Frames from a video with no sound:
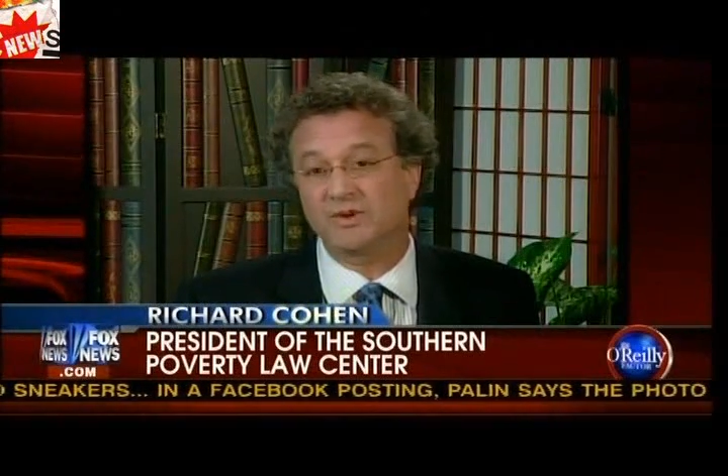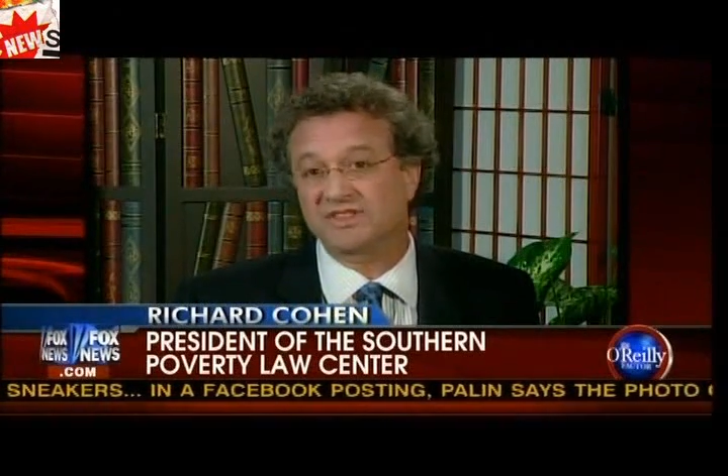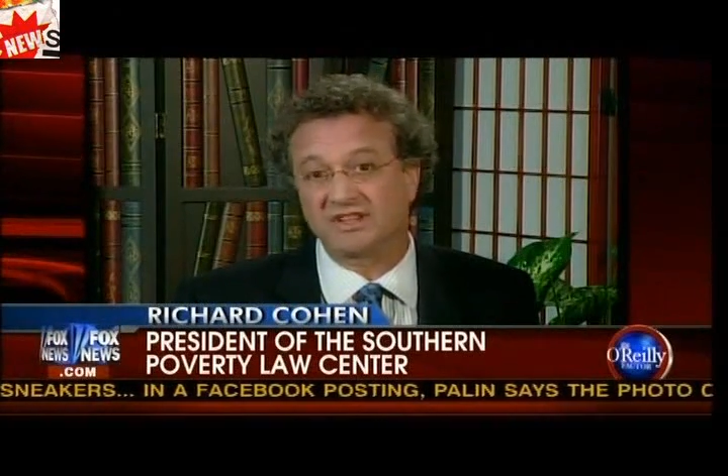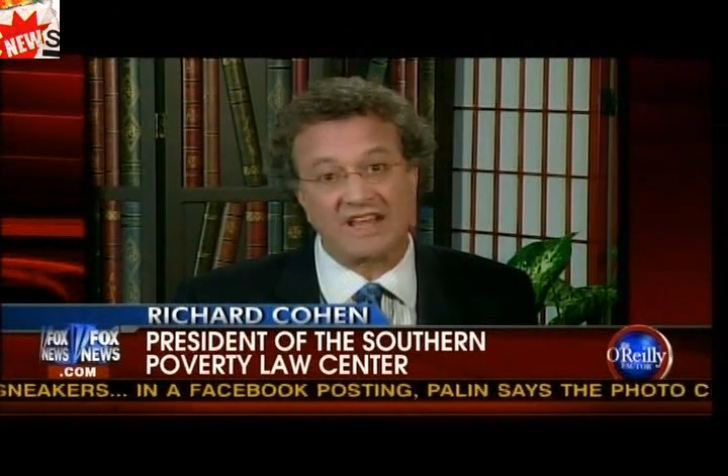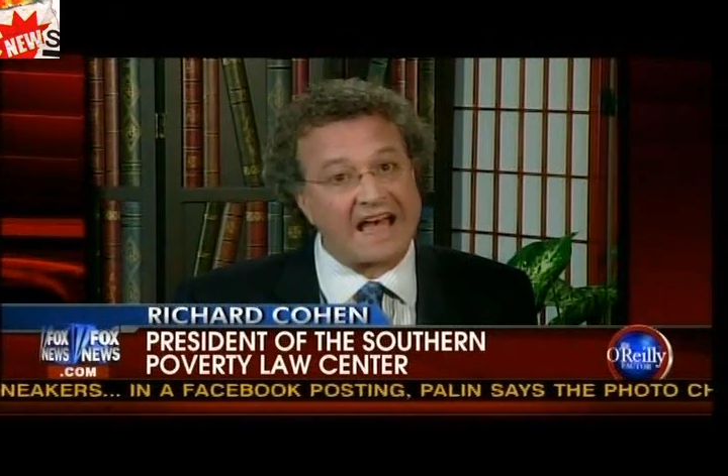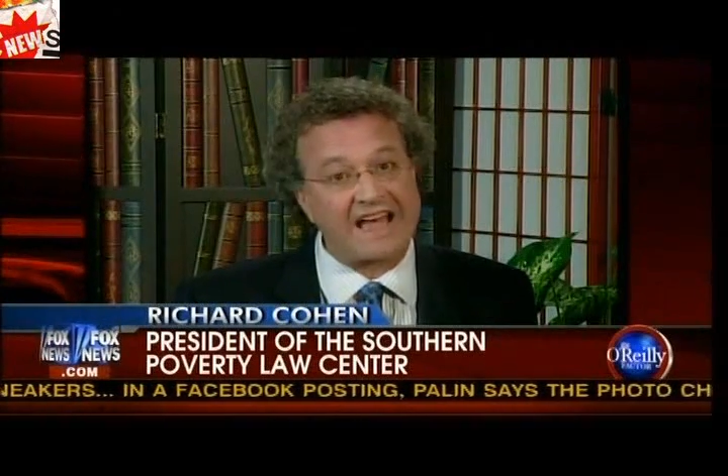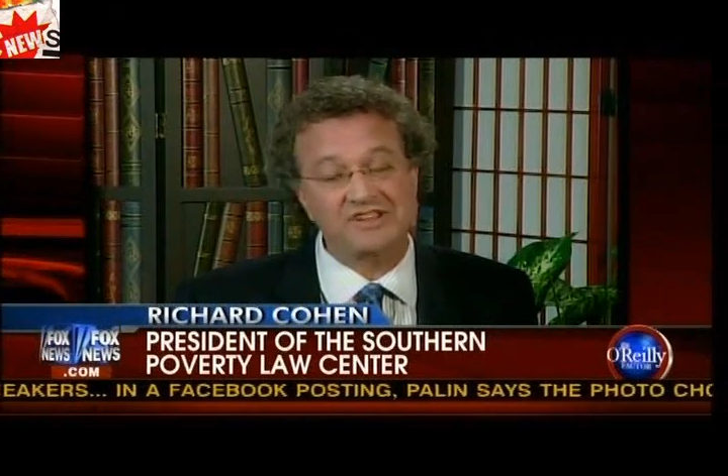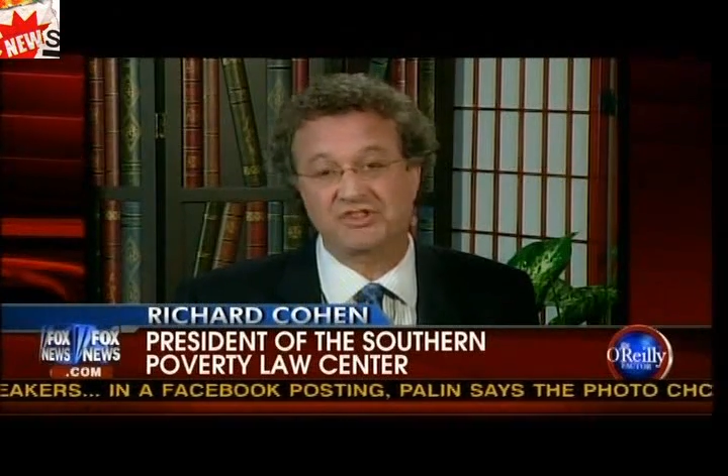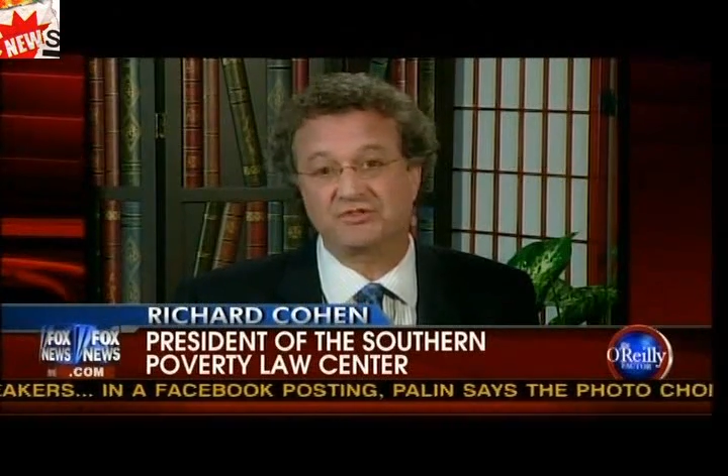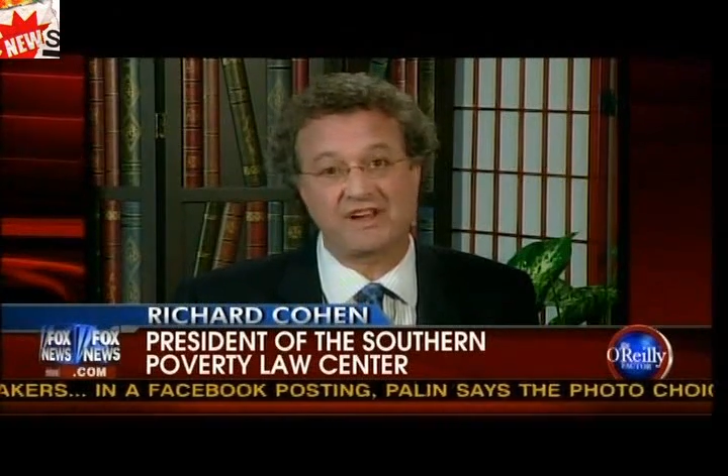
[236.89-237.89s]
with
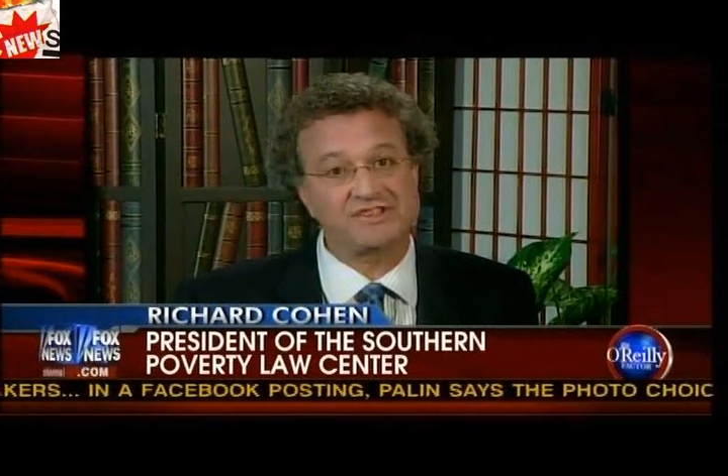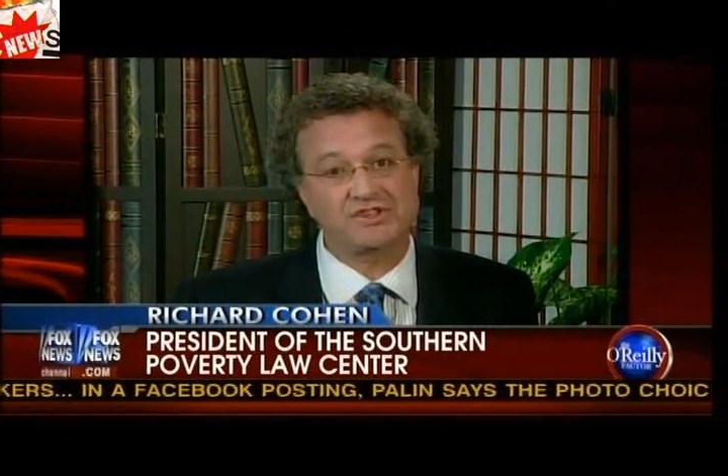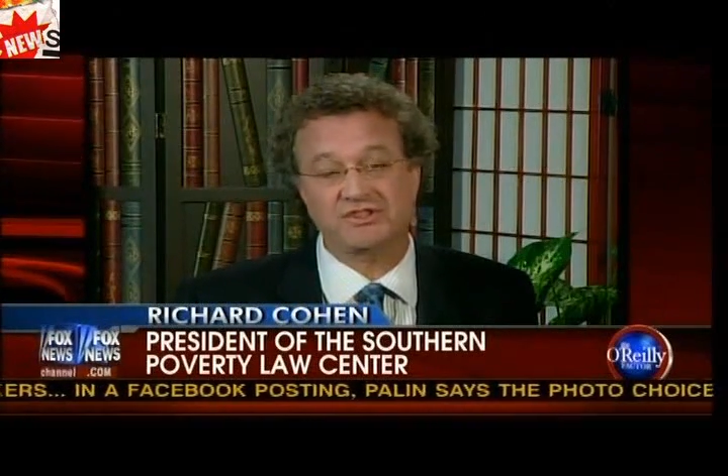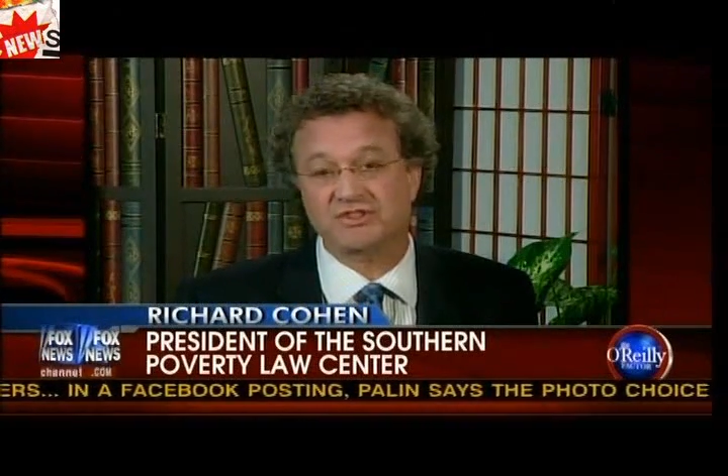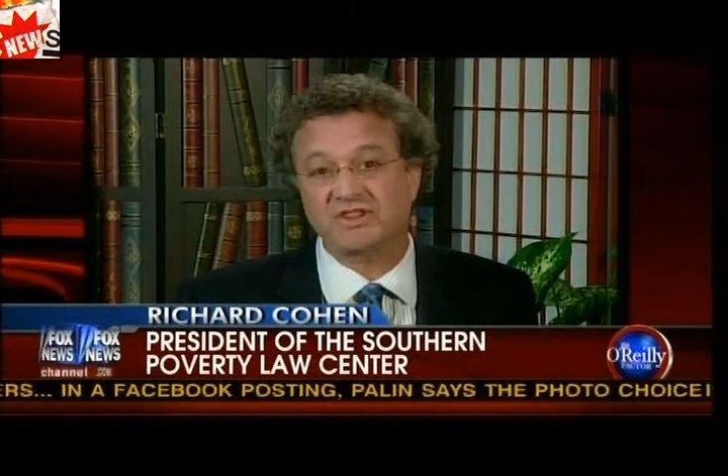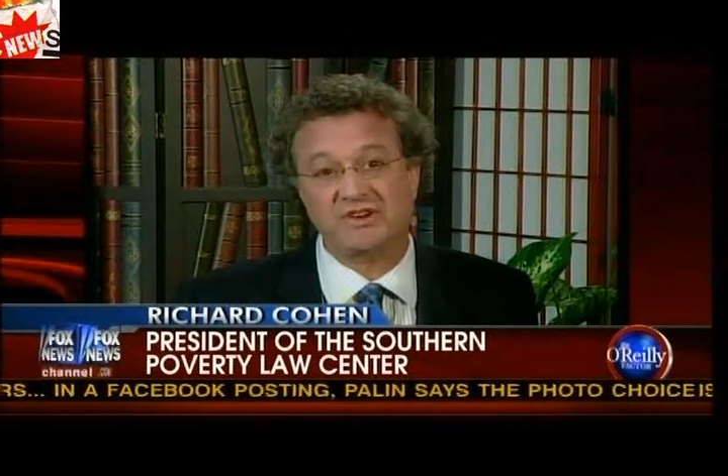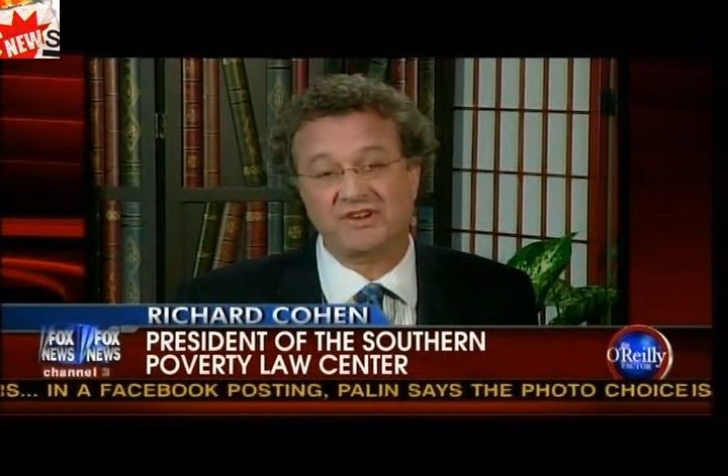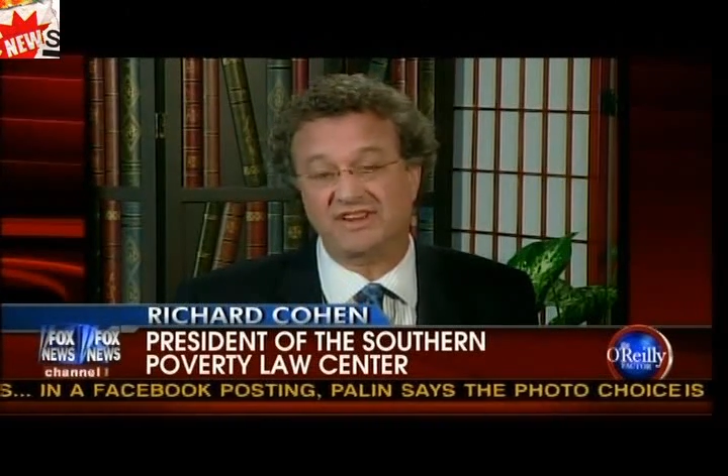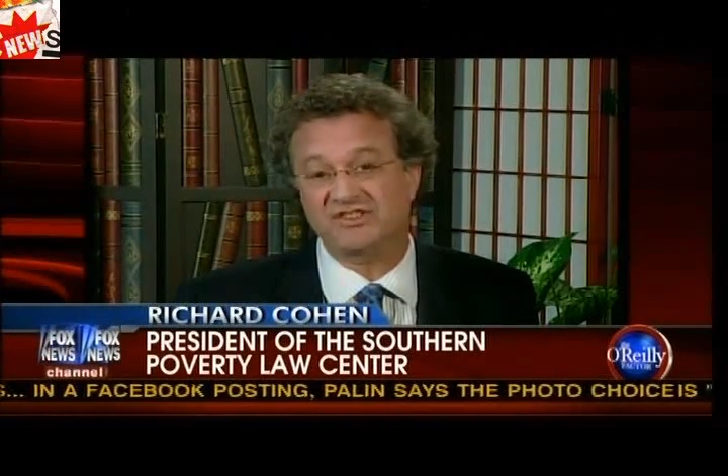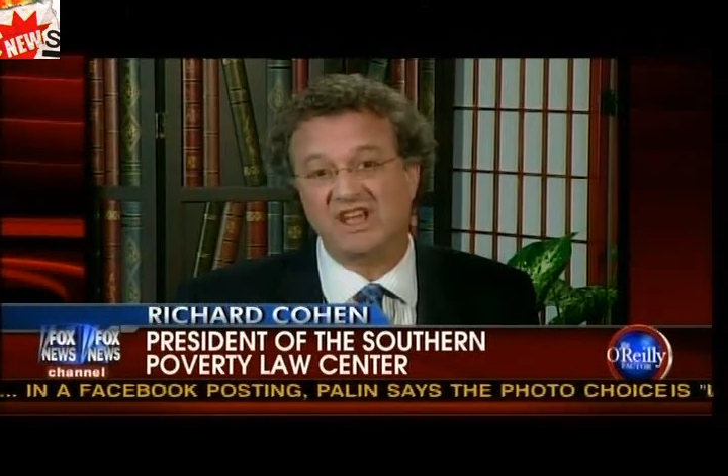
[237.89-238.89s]
lies and racist
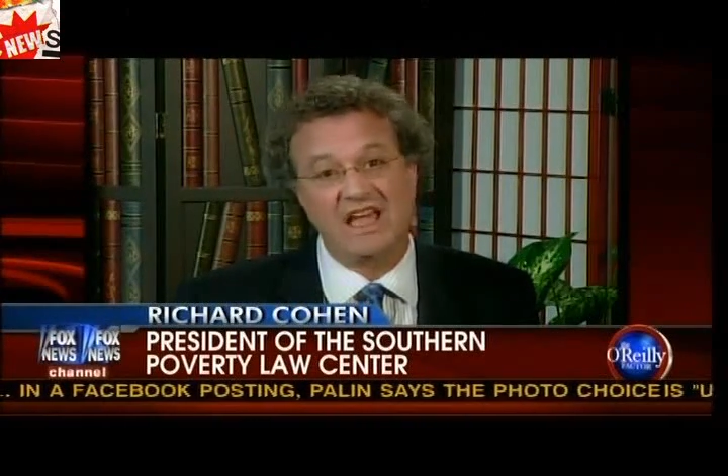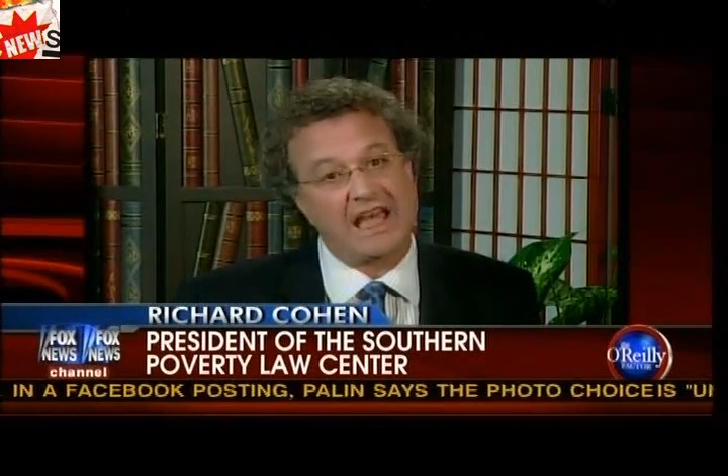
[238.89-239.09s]
theories.